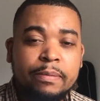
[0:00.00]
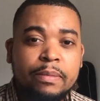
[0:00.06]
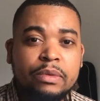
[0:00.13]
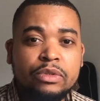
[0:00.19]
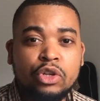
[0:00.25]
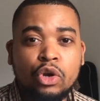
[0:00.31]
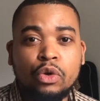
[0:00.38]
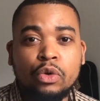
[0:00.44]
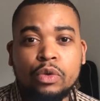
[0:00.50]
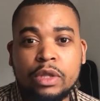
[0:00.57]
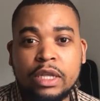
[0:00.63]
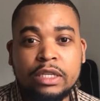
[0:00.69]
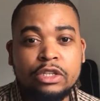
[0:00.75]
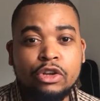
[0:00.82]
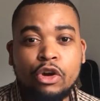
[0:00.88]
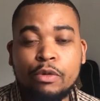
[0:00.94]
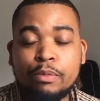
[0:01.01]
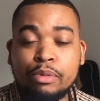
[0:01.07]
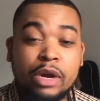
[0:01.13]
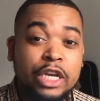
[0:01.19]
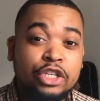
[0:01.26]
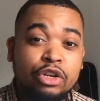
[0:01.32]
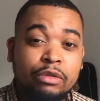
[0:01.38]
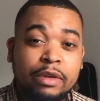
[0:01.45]
So there's no
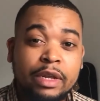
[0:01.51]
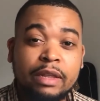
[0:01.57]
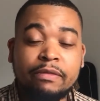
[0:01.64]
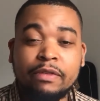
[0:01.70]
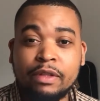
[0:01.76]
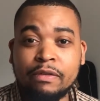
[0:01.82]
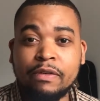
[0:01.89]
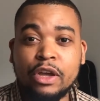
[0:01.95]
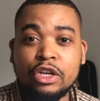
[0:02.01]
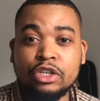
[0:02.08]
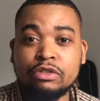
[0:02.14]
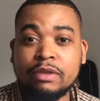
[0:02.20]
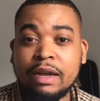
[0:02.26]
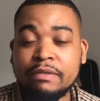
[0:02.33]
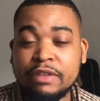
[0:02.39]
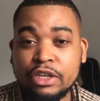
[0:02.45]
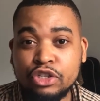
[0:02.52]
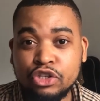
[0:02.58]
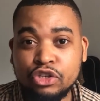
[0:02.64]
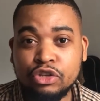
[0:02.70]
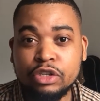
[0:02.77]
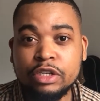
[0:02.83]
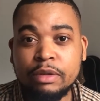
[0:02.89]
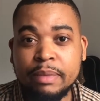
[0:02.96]
pressure really for the first draft. It's
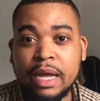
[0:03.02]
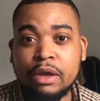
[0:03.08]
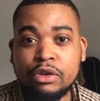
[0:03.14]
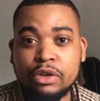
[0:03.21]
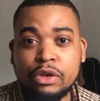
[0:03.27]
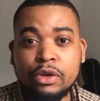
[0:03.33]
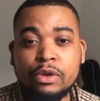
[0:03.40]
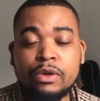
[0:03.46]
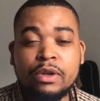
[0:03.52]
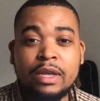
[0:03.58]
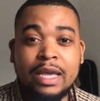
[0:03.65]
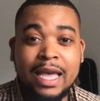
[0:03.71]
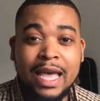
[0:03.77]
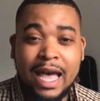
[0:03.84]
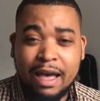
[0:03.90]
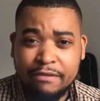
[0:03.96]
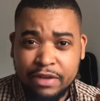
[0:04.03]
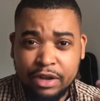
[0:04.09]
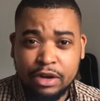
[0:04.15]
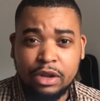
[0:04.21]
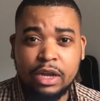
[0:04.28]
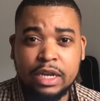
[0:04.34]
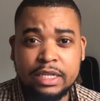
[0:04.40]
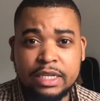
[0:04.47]
just about you having an
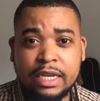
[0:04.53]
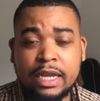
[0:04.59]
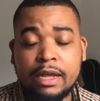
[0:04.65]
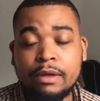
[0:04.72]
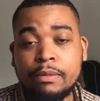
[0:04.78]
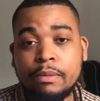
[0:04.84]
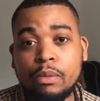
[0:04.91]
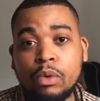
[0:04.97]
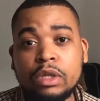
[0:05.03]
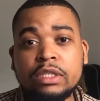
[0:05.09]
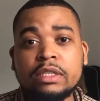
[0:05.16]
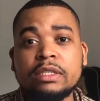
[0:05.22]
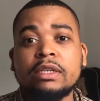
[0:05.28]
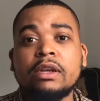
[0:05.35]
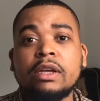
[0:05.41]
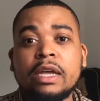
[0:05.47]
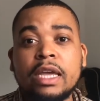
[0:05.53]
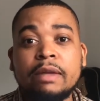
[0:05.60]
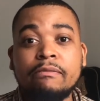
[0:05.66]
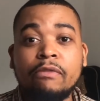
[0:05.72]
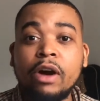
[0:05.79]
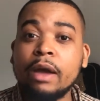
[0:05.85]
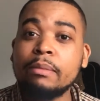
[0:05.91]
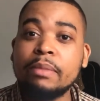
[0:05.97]
idea, wanting to
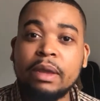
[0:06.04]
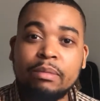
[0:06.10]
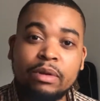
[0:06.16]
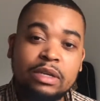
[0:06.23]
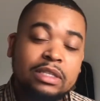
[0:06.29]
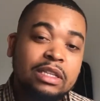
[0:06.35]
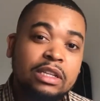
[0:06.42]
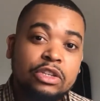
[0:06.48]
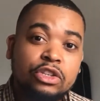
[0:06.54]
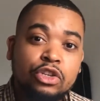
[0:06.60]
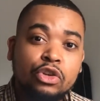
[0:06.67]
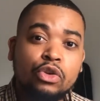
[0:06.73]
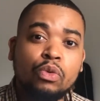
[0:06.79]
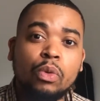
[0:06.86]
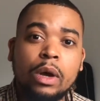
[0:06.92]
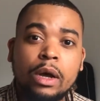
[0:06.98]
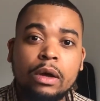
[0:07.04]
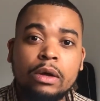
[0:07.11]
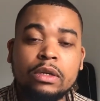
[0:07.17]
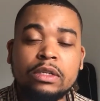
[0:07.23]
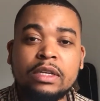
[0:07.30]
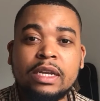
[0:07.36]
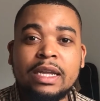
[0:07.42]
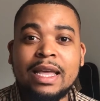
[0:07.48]
invite people into this new world,
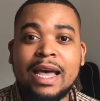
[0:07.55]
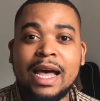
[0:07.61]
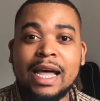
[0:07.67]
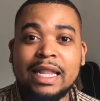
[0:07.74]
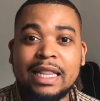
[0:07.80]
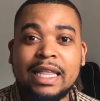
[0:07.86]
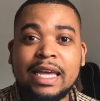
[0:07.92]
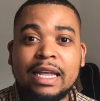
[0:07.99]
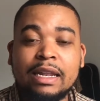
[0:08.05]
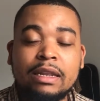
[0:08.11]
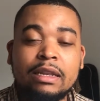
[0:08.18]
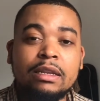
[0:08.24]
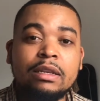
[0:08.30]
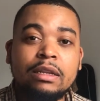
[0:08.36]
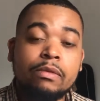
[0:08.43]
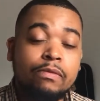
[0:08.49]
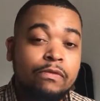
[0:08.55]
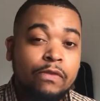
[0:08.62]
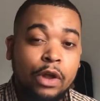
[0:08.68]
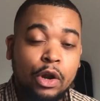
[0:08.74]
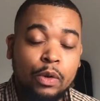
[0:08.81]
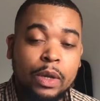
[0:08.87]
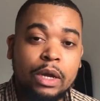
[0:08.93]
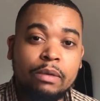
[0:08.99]
and then
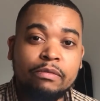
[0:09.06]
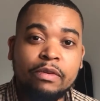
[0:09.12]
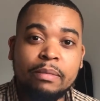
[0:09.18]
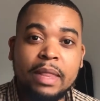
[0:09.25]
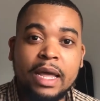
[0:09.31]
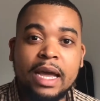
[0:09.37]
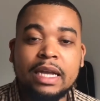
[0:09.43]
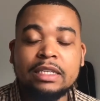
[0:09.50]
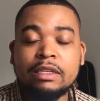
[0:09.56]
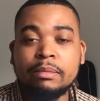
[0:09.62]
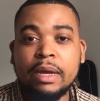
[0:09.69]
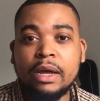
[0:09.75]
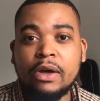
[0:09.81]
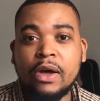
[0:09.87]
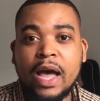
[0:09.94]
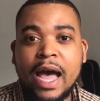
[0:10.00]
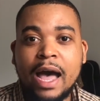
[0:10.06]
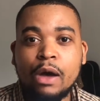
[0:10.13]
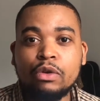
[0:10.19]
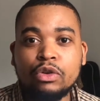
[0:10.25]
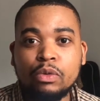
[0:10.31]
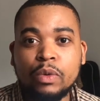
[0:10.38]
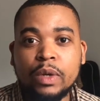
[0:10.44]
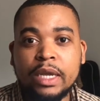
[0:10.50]
following on from that, it's about how
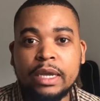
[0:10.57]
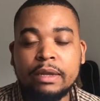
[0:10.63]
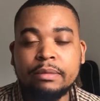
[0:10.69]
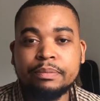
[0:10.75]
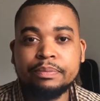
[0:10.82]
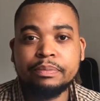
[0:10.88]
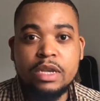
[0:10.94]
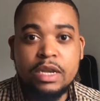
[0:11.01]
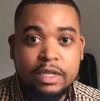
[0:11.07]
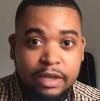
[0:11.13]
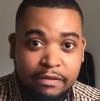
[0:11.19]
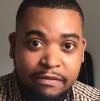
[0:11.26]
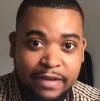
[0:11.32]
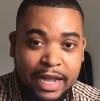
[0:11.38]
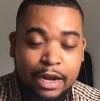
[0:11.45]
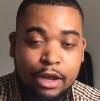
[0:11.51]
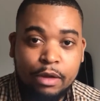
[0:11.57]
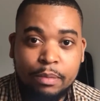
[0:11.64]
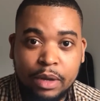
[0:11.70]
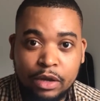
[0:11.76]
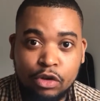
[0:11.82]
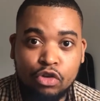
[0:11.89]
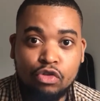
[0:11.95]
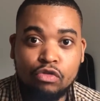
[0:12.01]
do we develop
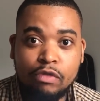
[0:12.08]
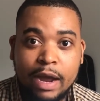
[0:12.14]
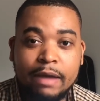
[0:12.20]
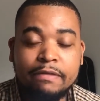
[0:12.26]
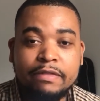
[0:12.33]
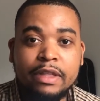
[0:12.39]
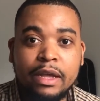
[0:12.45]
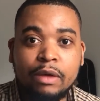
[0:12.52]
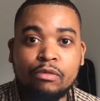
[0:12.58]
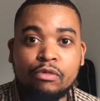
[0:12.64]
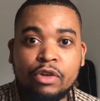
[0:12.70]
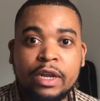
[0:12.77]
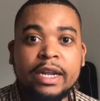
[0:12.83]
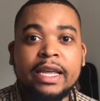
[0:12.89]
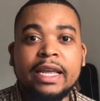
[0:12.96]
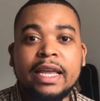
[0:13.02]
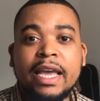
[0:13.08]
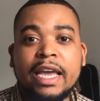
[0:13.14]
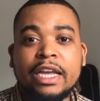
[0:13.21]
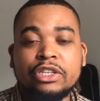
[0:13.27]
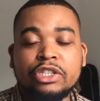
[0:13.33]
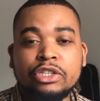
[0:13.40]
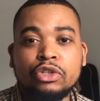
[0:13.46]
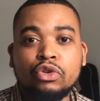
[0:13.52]
and craft a really
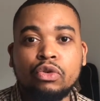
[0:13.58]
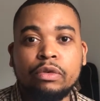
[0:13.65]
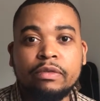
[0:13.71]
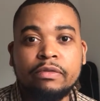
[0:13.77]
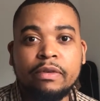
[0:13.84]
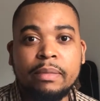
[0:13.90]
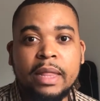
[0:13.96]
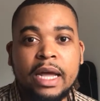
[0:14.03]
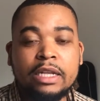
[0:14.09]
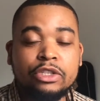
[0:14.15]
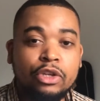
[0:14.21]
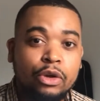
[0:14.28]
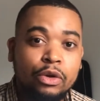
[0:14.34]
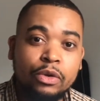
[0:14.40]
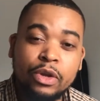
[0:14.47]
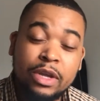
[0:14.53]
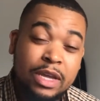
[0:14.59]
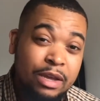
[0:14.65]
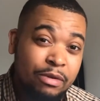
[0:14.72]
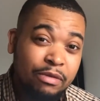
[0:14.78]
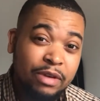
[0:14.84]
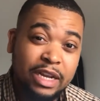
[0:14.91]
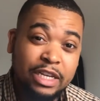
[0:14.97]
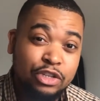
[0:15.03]
engaging story from that. So
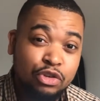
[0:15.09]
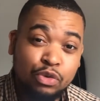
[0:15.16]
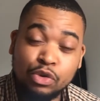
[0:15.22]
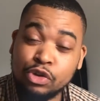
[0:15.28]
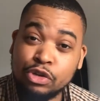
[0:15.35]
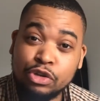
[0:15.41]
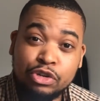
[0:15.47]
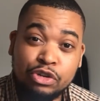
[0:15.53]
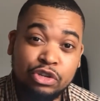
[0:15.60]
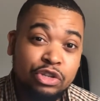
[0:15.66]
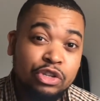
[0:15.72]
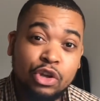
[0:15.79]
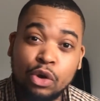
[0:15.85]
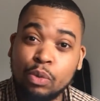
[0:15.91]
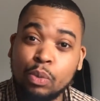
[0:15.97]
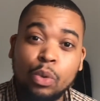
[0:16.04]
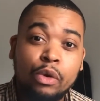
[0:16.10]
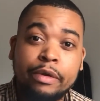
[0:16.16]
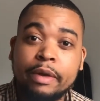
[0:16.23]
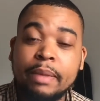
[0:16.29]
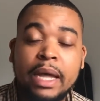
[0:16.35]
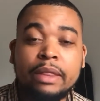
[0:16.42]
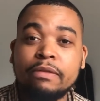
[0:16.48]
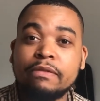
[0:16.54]
really, just don't worry
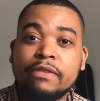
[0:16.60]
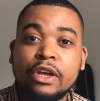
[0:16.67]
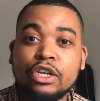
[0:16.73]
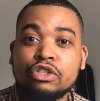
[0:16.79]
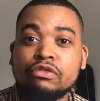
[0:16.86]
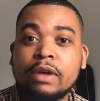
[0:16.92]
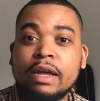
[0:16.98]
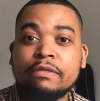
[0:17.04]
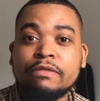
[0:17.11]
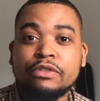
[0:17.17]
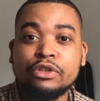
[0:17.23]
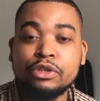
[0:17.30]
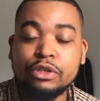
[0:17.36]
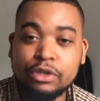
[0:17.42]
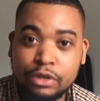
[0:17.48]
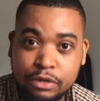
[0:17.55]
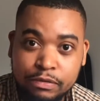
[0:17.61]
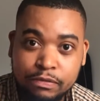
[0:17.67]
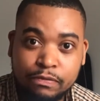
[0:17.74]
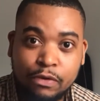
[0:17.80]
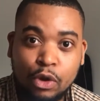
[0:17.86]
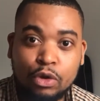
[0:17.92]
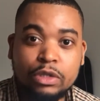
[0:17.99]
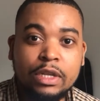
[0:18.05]
about the first draft. Just
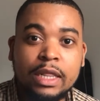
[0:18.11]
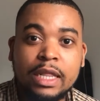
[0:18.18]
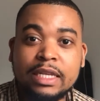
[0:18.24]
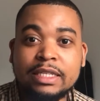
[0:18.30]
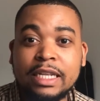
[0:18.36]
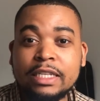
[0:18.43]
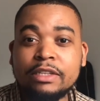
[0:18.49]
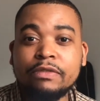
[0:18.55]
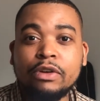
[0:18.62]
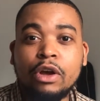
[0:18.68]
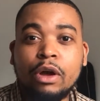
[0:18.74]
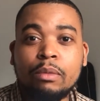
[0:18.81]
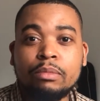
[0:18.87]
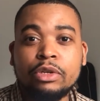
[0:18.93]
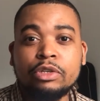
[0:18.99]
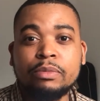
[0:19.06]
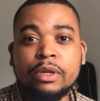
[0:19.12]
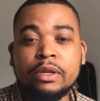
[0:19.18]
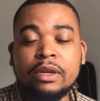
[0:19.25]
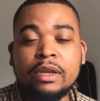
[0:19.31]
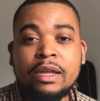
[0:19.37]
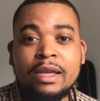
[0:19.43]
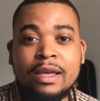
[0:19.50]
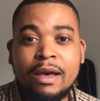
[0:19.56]
focus on that sense of accomplishment
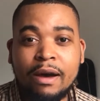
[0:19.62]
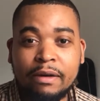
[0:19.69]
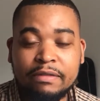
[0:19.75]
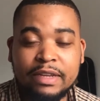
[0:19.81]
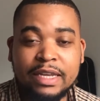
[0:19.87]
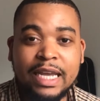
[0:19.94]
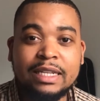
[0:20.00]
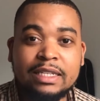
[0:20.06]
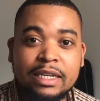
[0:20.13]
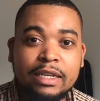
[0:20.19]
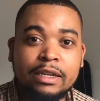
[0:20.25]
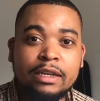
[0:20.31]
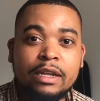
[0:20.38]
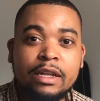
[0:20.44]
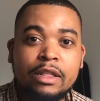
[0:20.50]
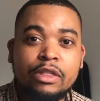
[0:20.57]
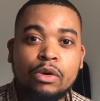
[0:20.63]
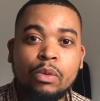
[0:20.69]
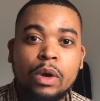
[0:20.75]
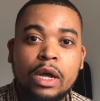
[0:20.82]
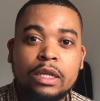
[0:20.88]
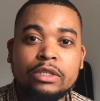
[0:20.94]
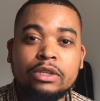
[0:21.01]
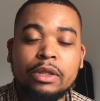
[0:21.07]
of getting the
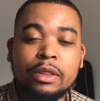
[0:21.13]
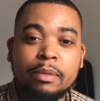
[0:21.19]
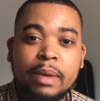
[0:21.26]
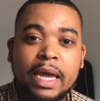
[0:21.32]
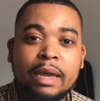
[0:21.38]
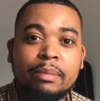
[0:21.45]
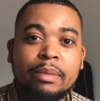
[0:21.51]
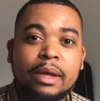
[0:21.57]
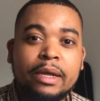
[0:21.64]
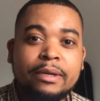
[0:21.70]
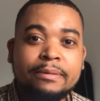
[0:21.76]
words on the paper.